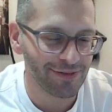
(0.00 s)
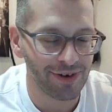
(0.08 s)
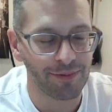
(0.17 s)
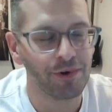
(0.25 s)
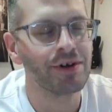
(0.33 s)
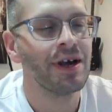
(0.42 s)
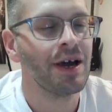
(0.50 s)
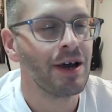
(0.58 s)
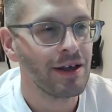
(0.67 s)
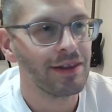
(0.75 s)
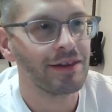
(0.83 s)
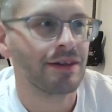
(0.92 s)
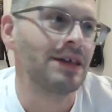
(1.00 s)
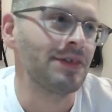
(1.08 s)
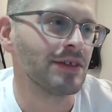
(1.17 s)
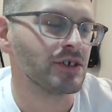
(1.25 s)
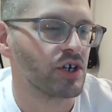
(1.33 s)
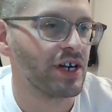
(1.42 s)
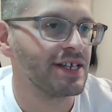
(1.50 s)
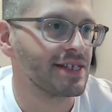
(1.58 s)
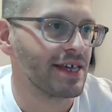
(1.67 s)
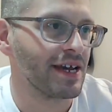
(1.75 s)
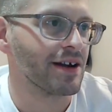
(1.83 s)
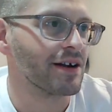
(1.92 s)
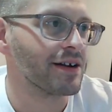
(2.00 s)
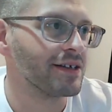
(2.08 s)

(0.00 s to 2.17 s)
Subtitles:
Well, more, I think the training's there.